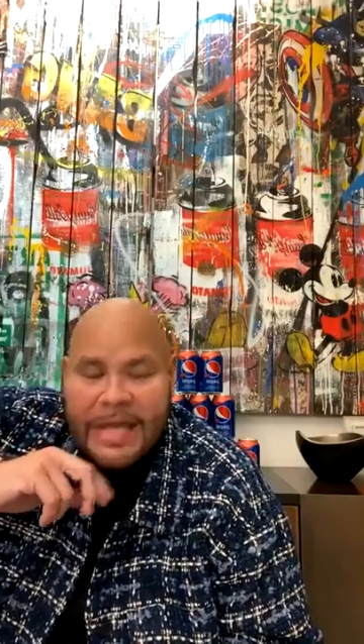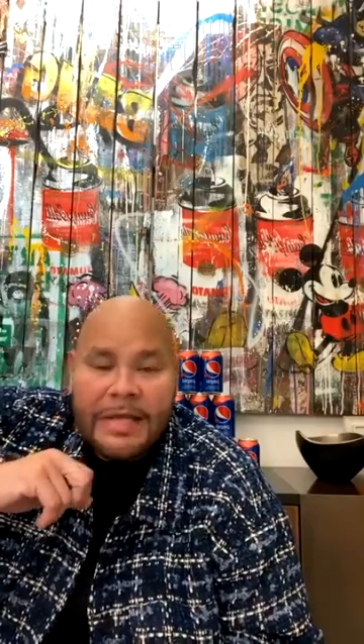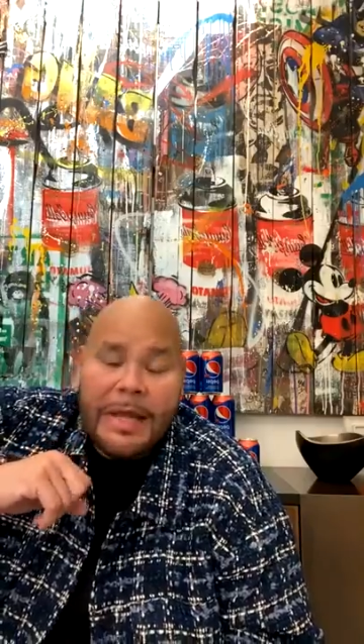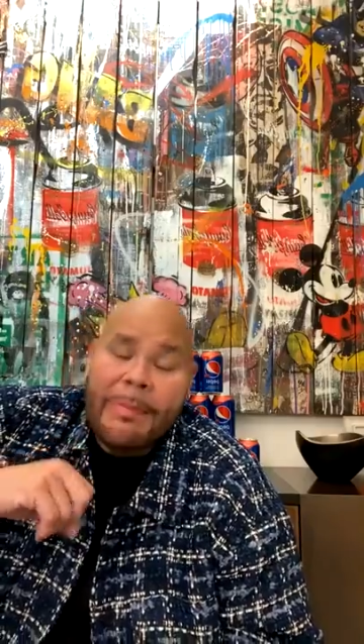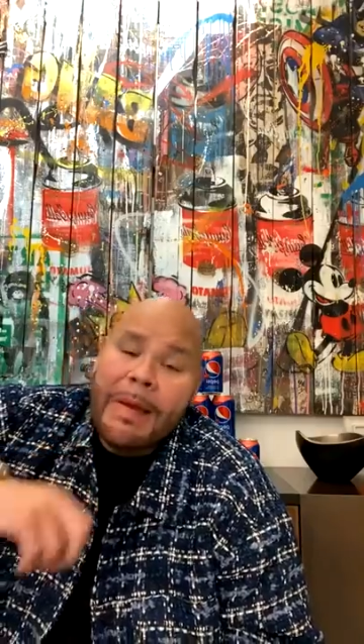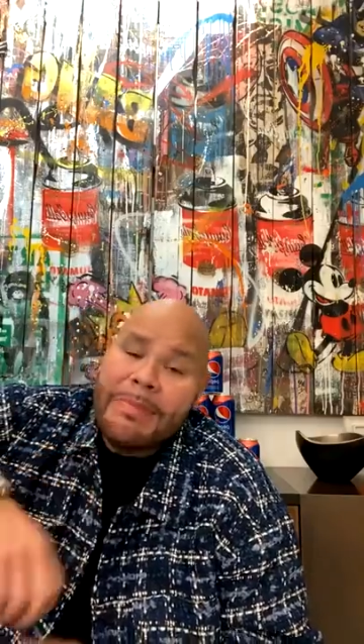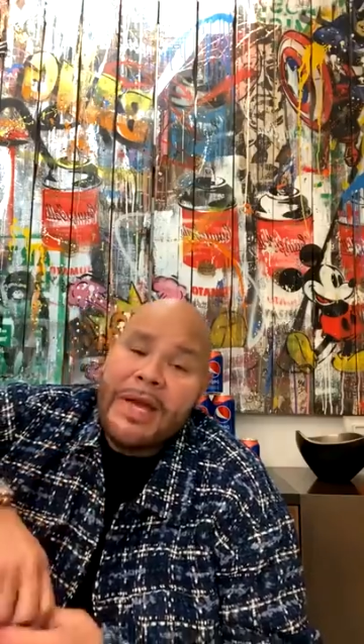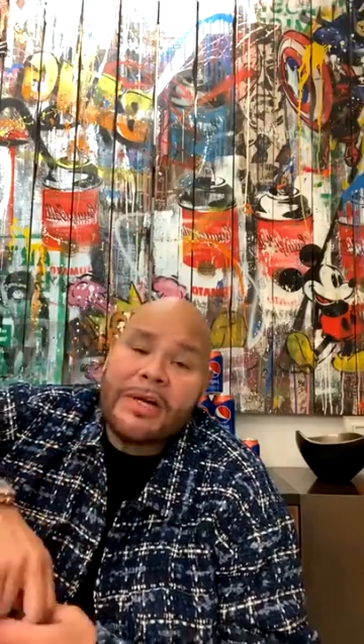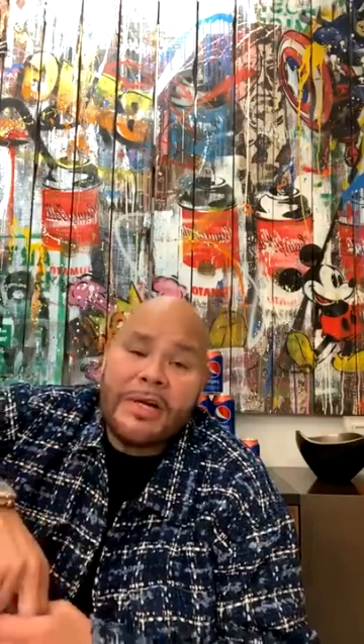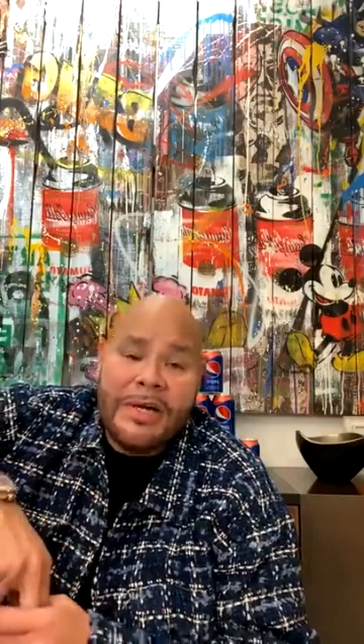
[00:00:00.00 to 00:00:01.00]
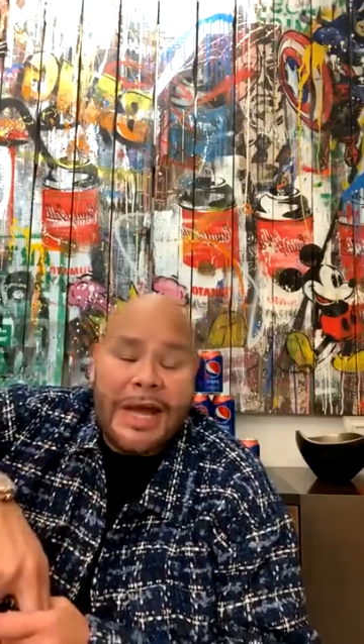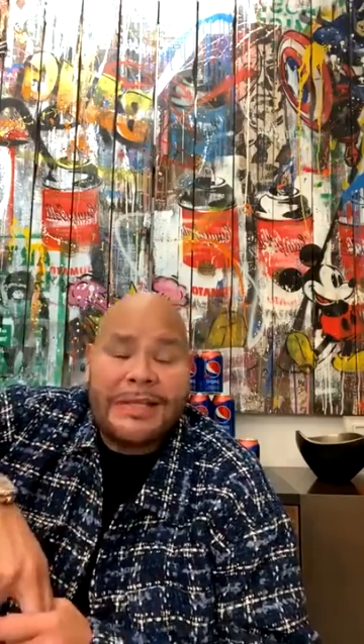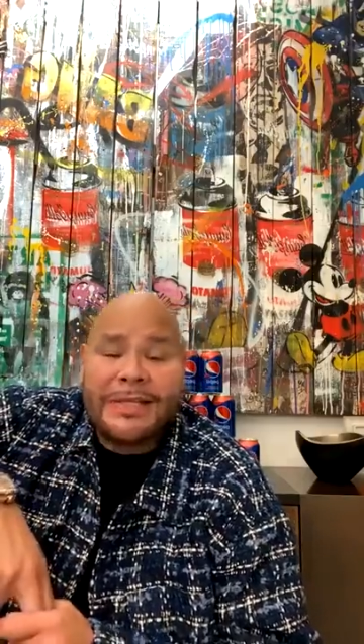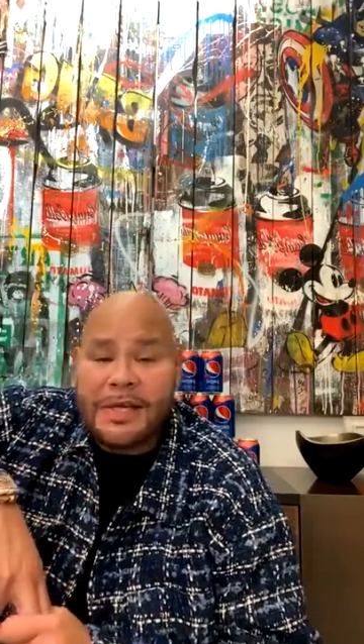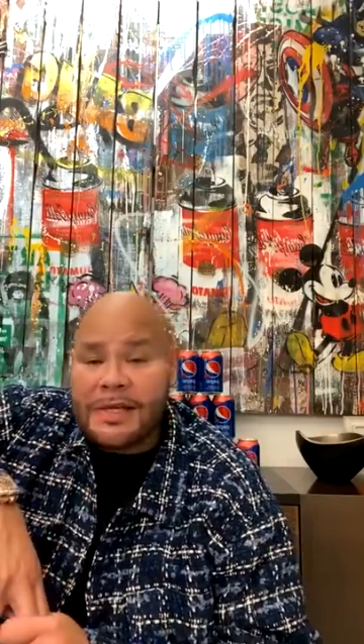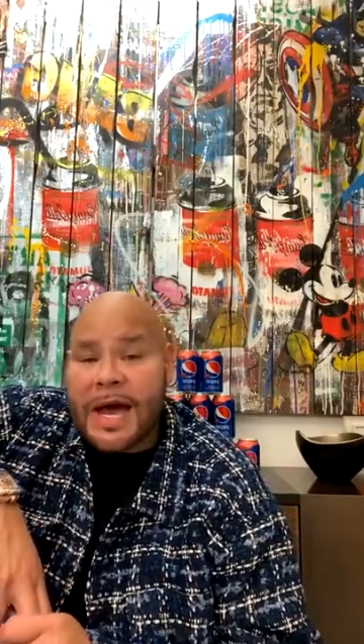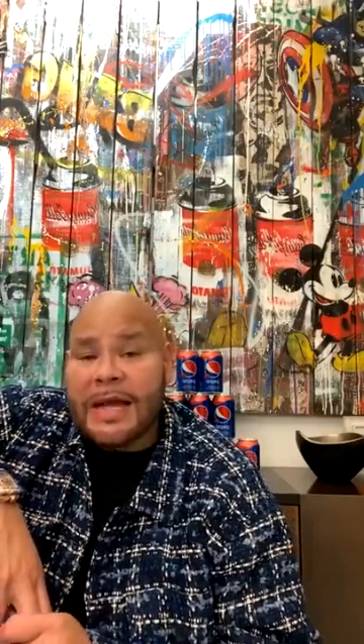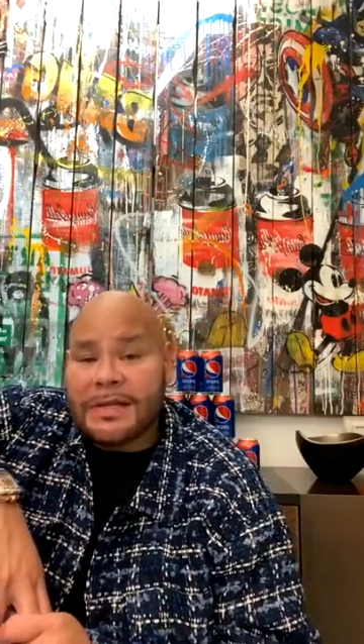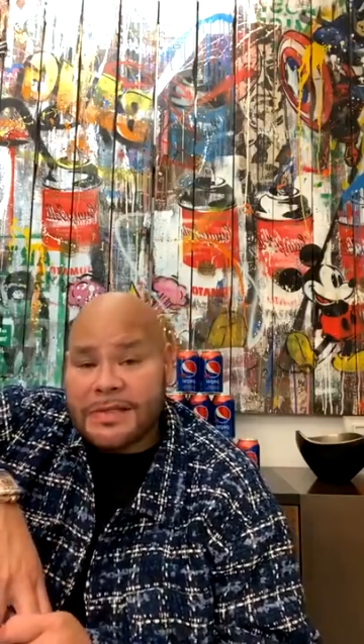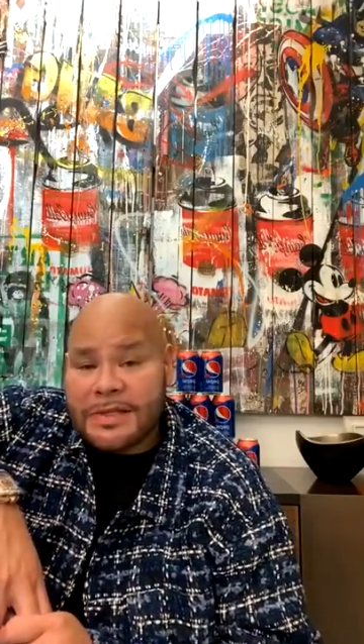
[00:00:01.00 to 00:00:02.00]
That might be a good
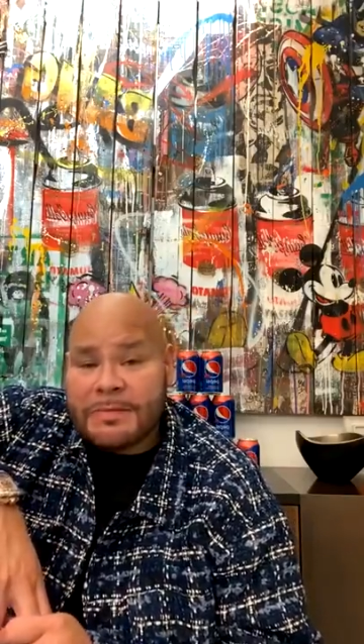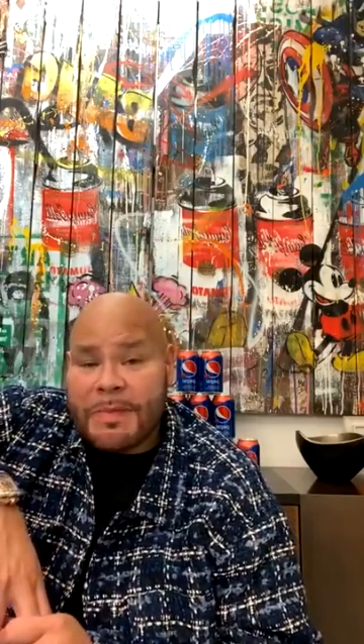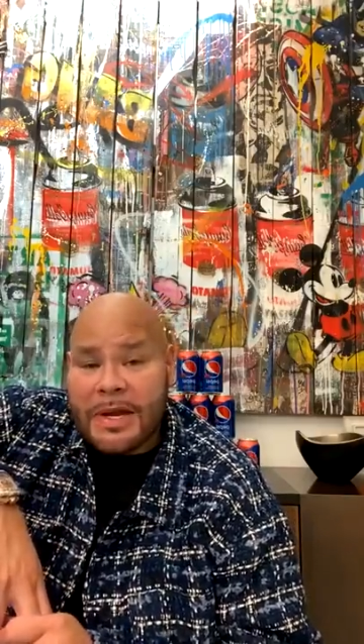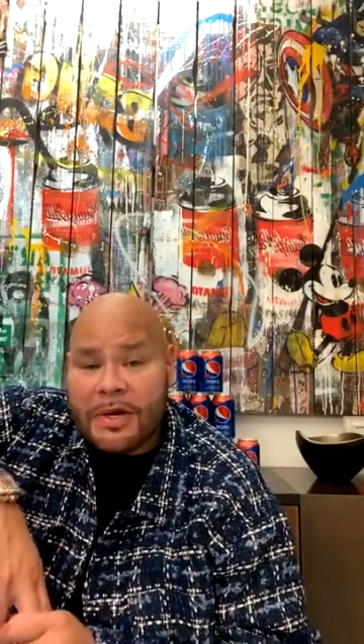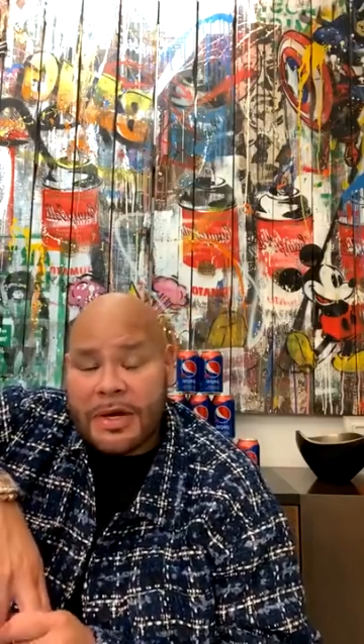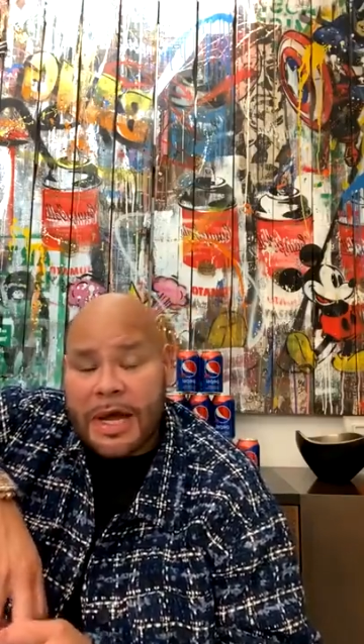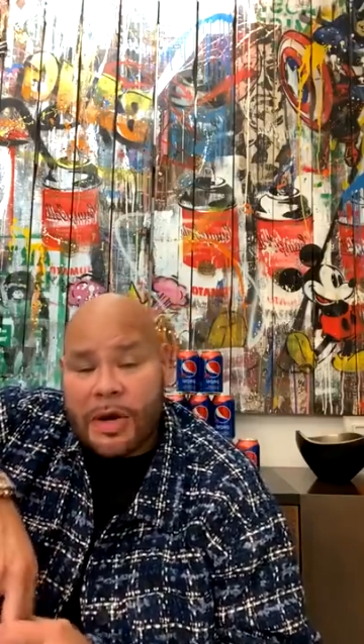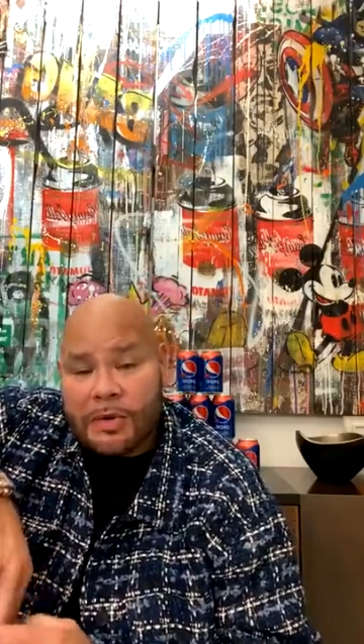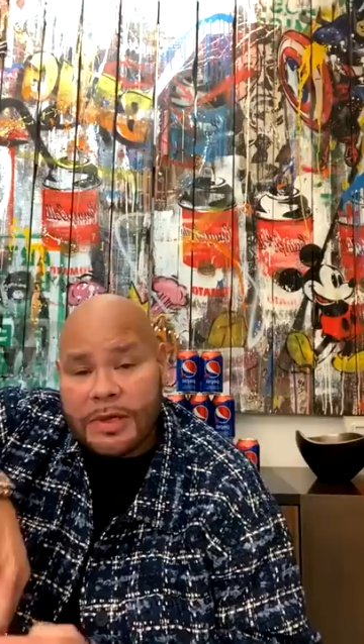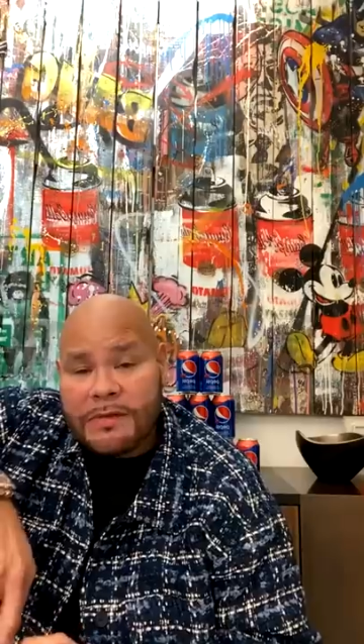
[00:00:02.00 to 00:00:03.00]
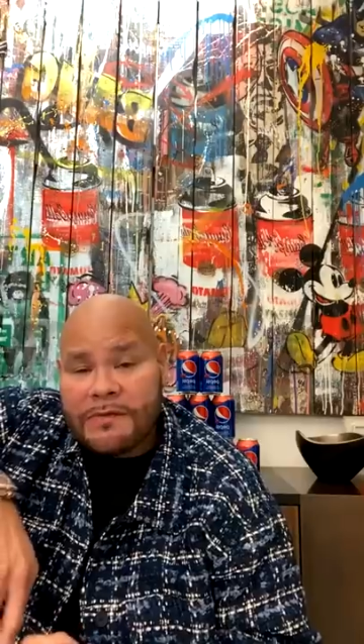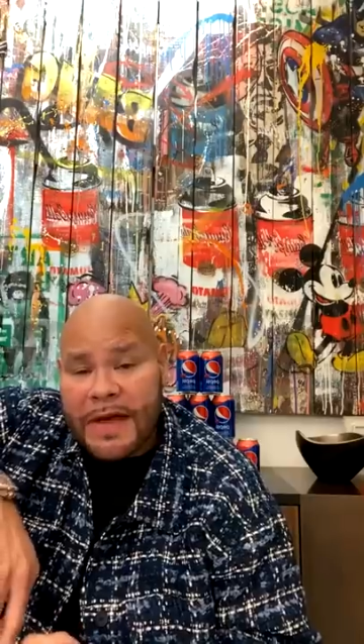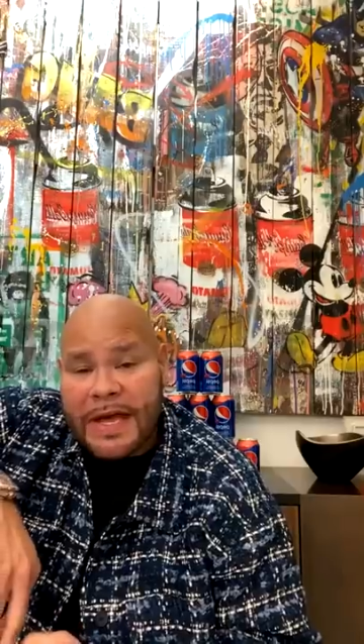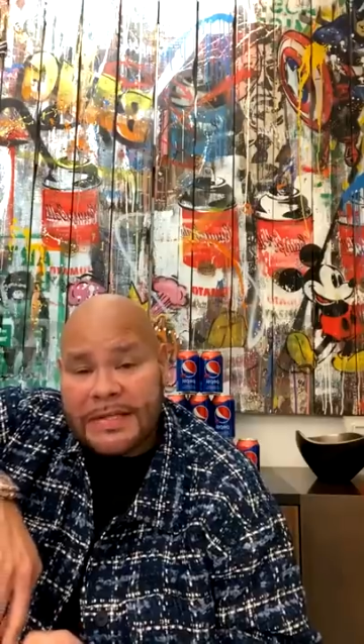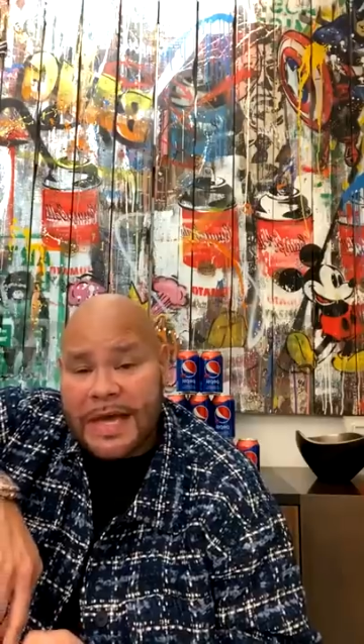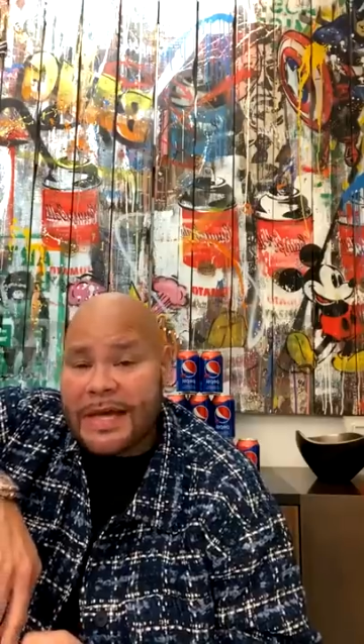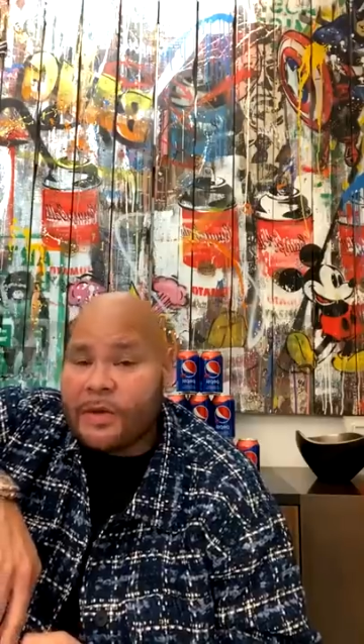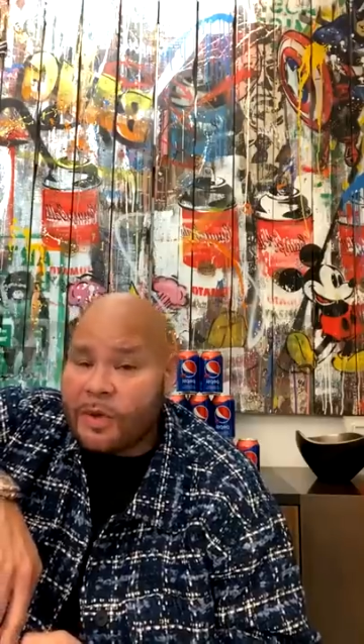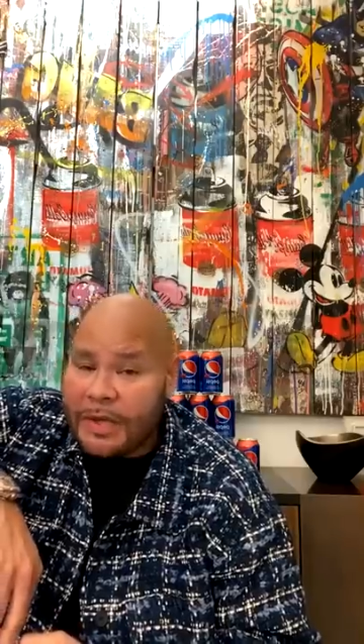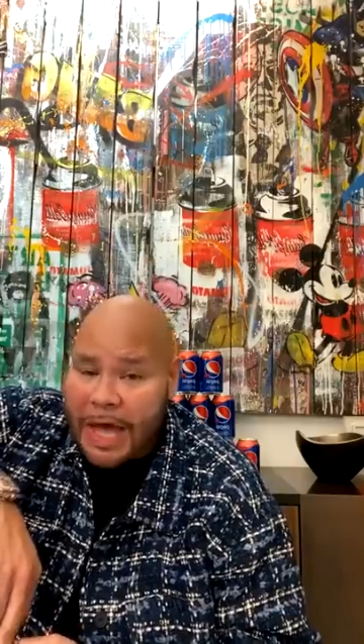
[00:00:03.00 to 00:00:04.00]
$19 to spend on that OnlyFans. I ain't
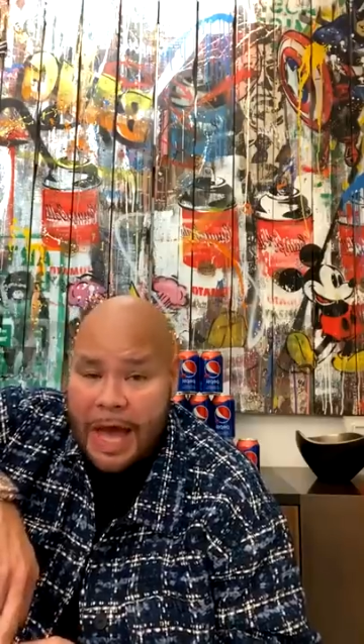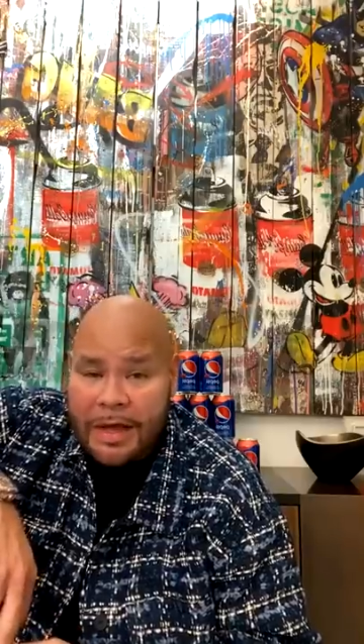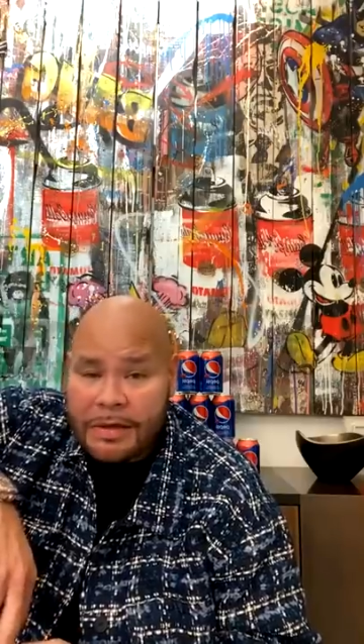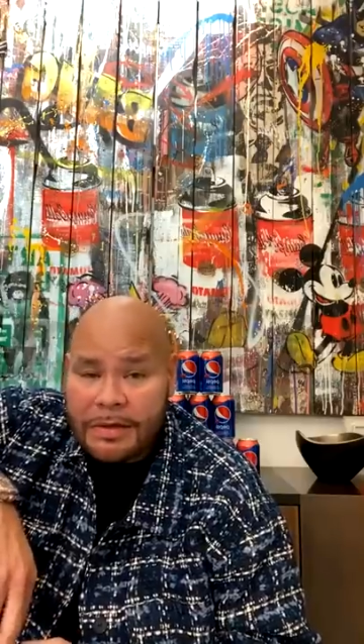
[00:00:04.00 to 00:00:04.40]
gonna lie.